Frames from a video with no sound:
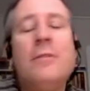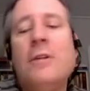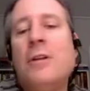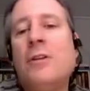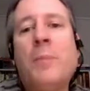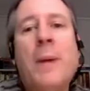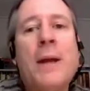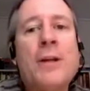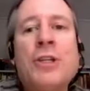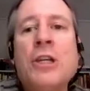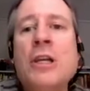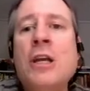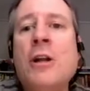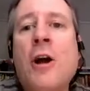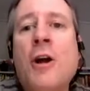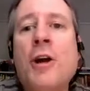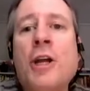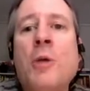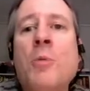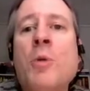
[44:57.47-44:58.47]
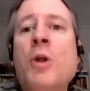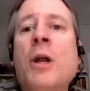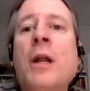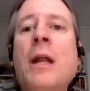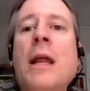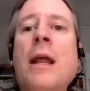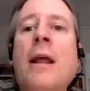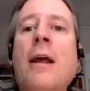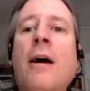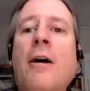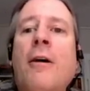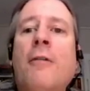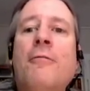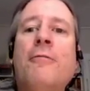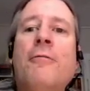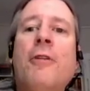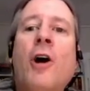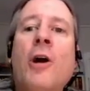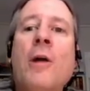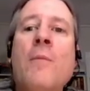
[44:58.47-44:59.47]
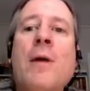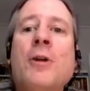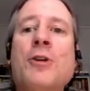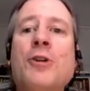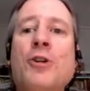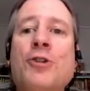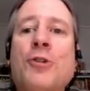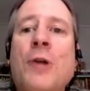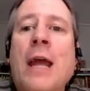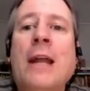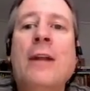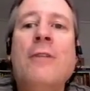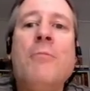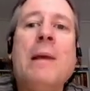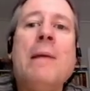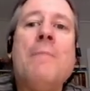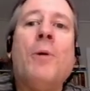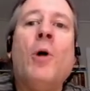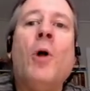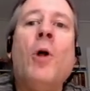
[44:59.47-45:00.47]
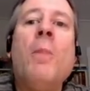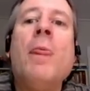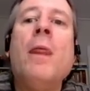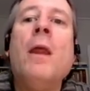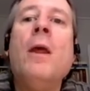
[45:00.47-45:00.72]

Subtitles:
especially in our community of RE mentor trained people,